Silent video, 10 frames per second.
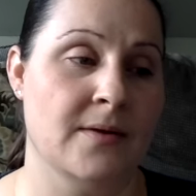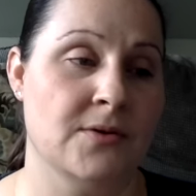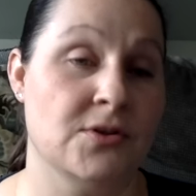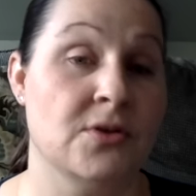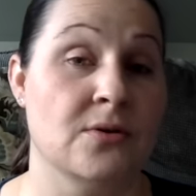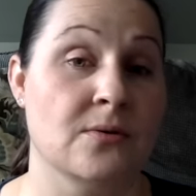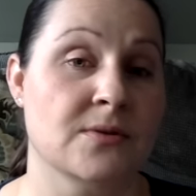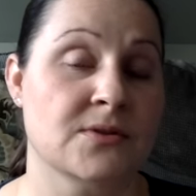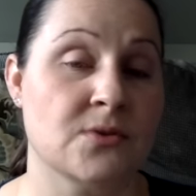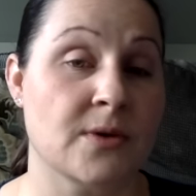2.
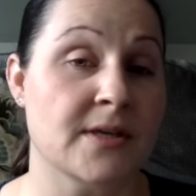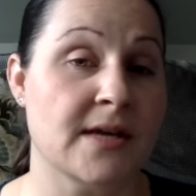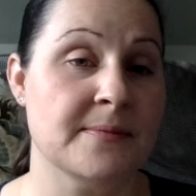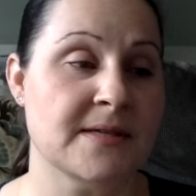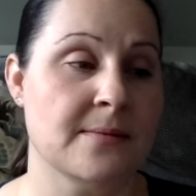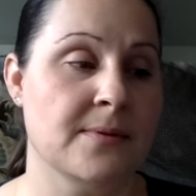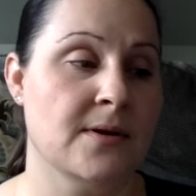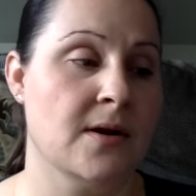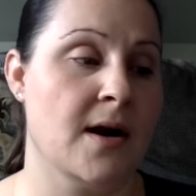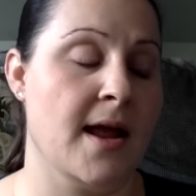Storytime
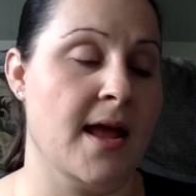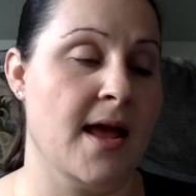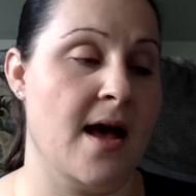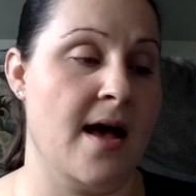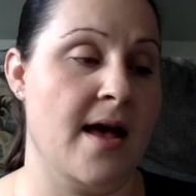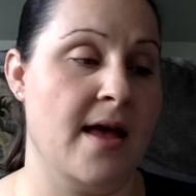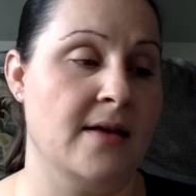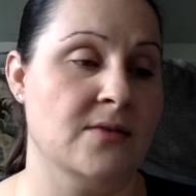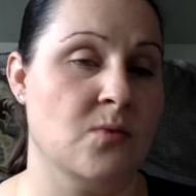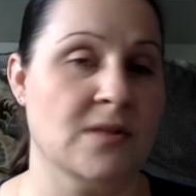Sampler
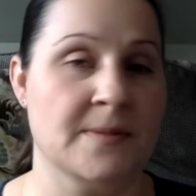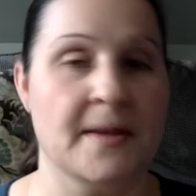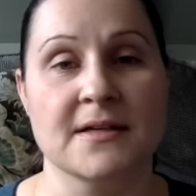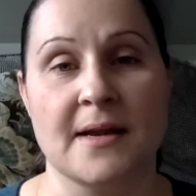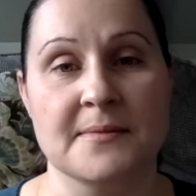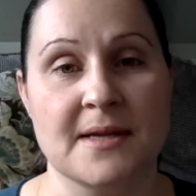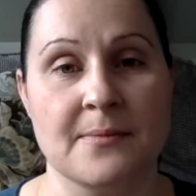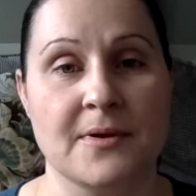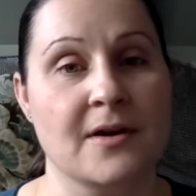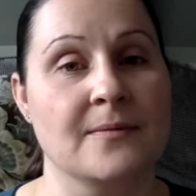and Once Upon a Time
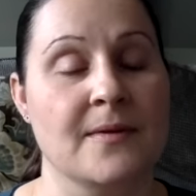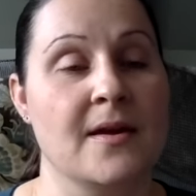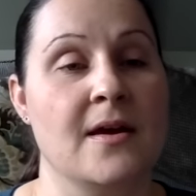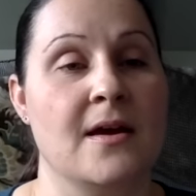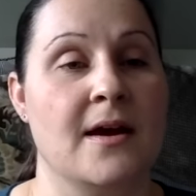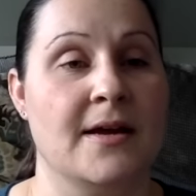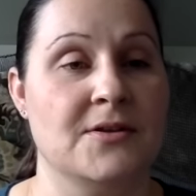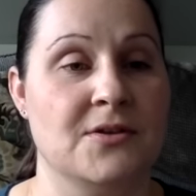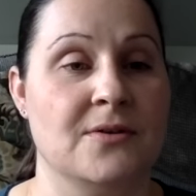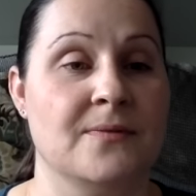Sampler. I had
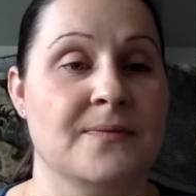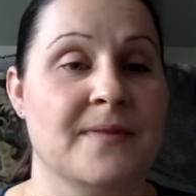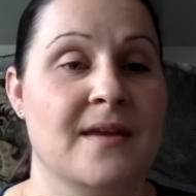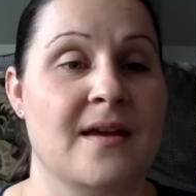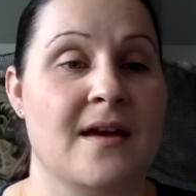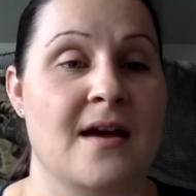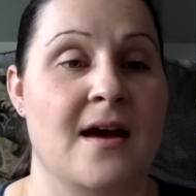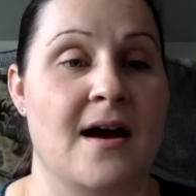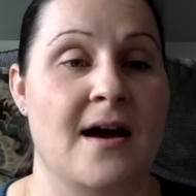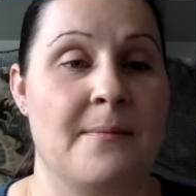2.
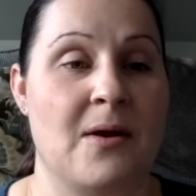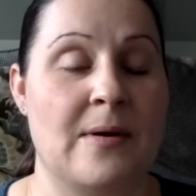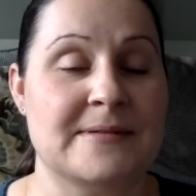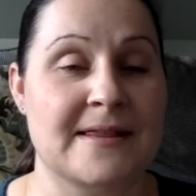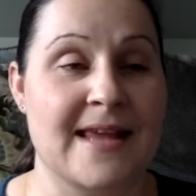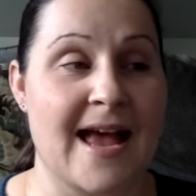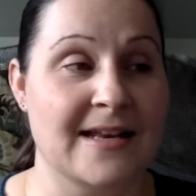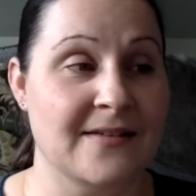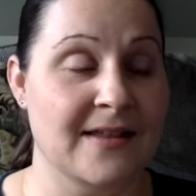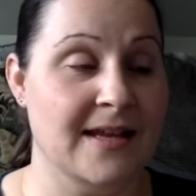My whips at the
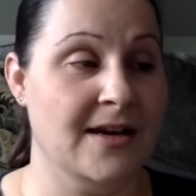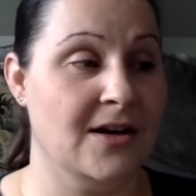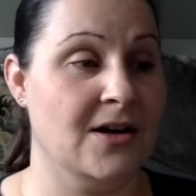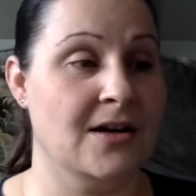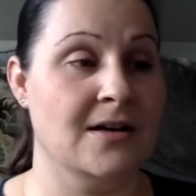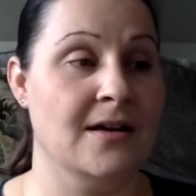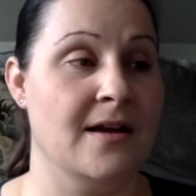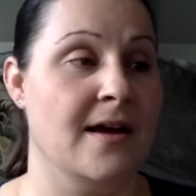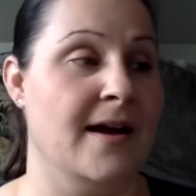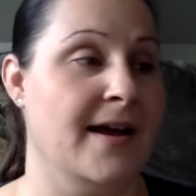end of the year,
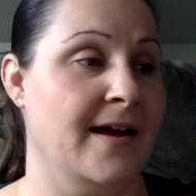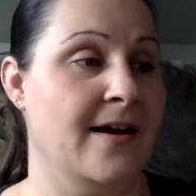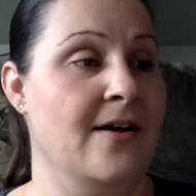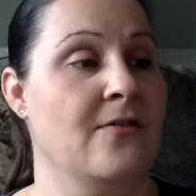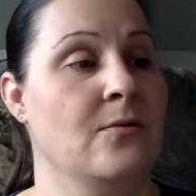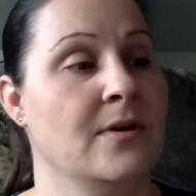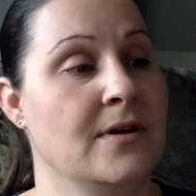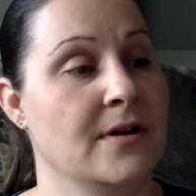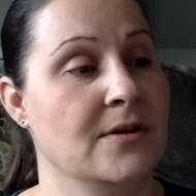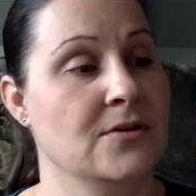I have
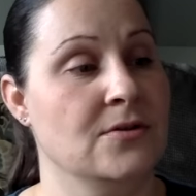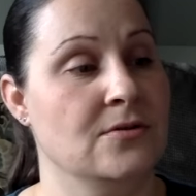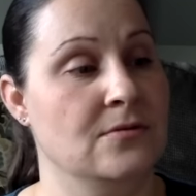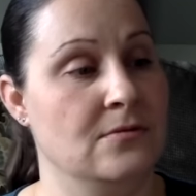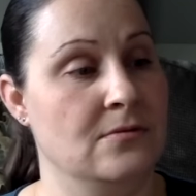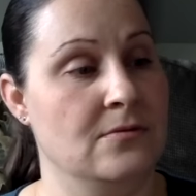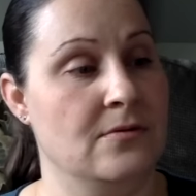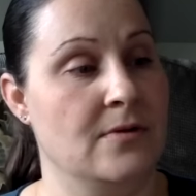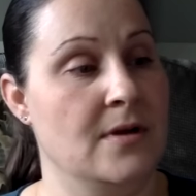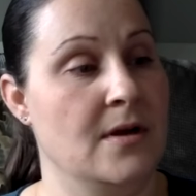1, 2,
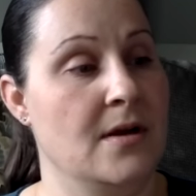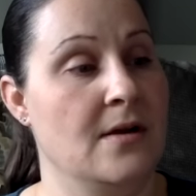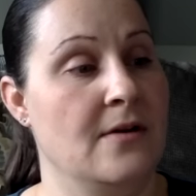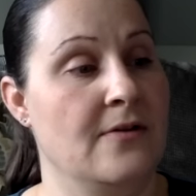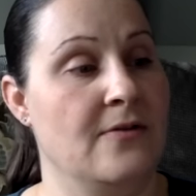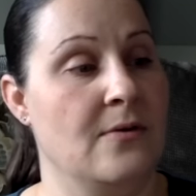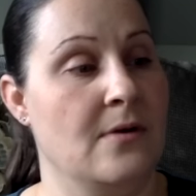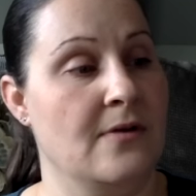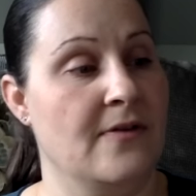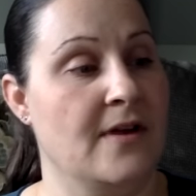3, 4,
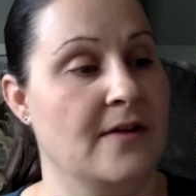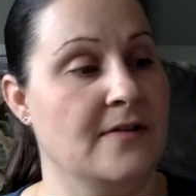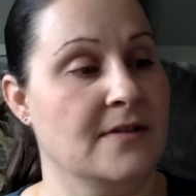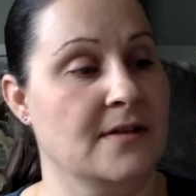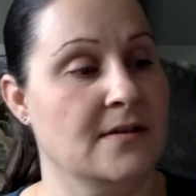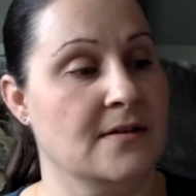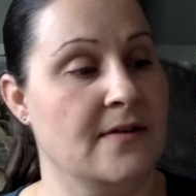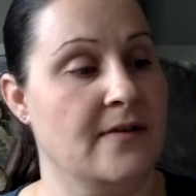5, 6,